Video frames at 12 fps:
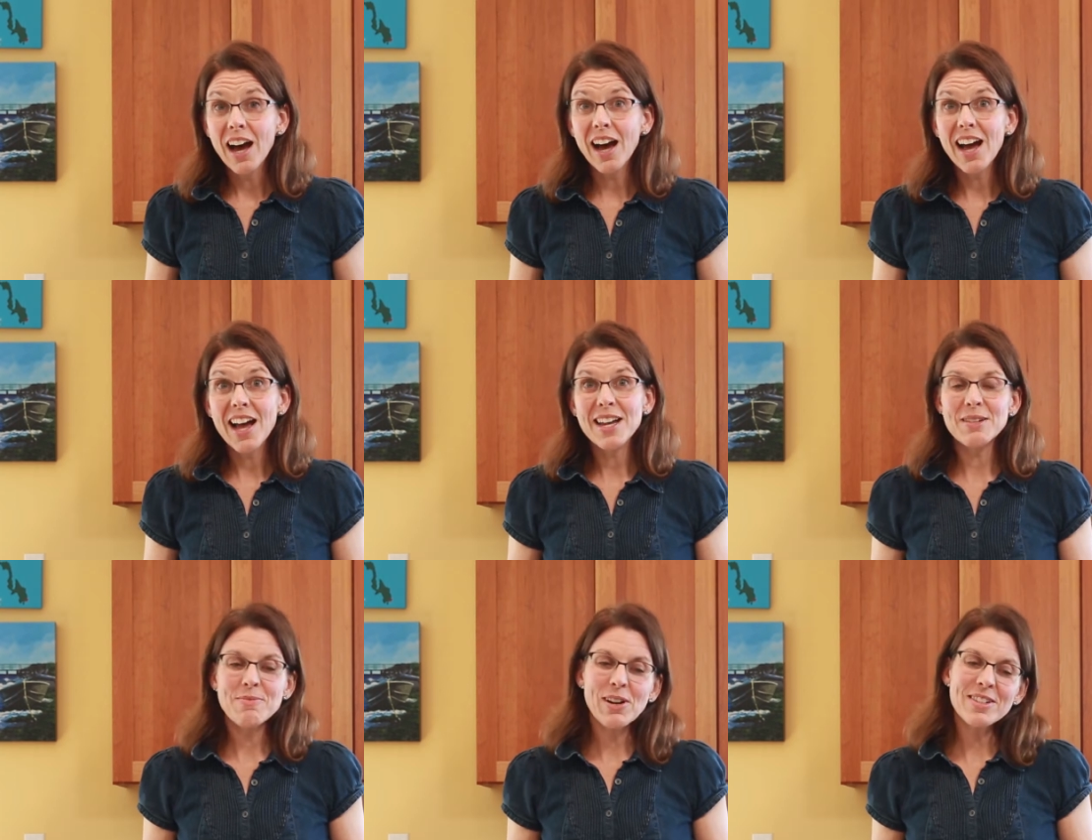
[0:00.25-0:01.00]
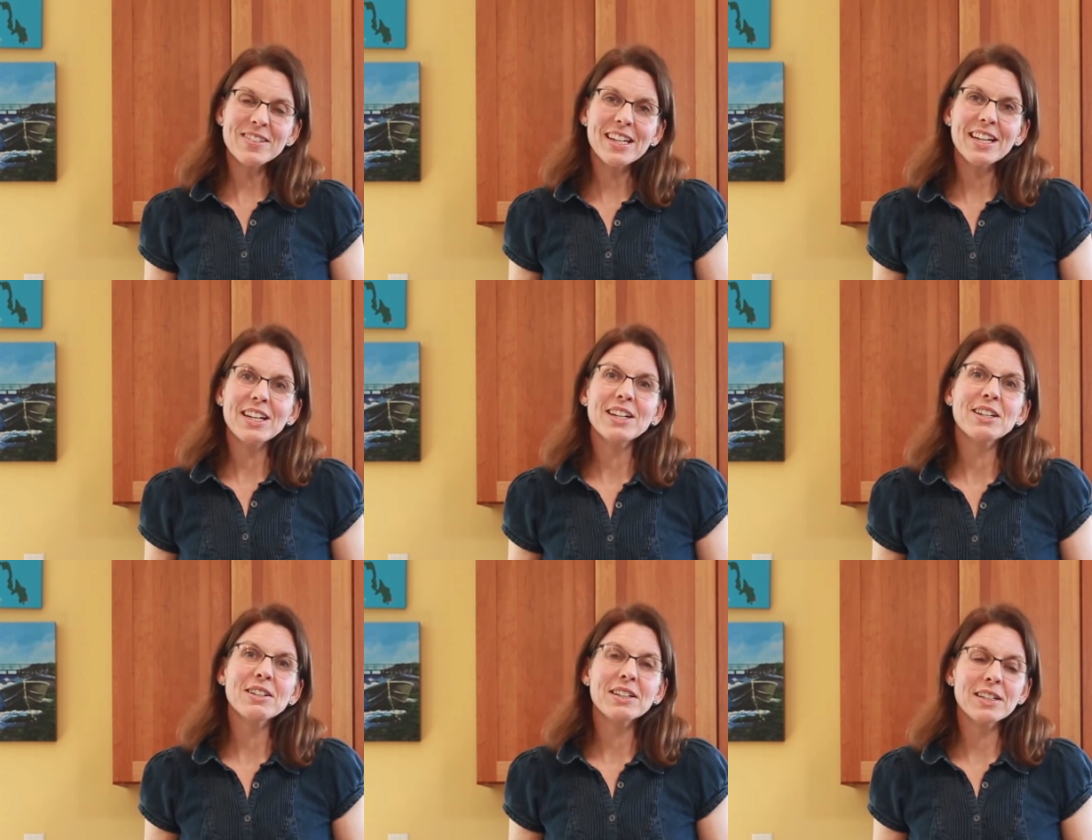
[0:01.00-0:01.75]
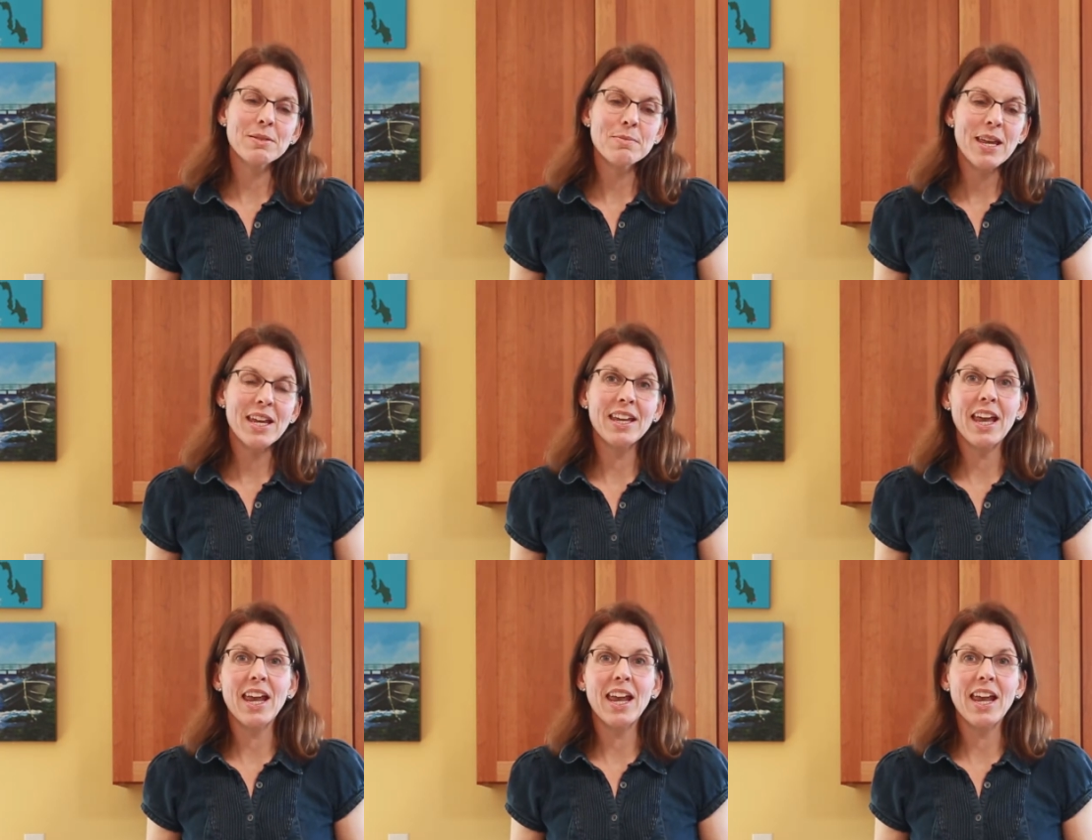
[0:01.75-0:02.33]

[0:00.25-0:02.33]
Hi, Marcy here. Gonna make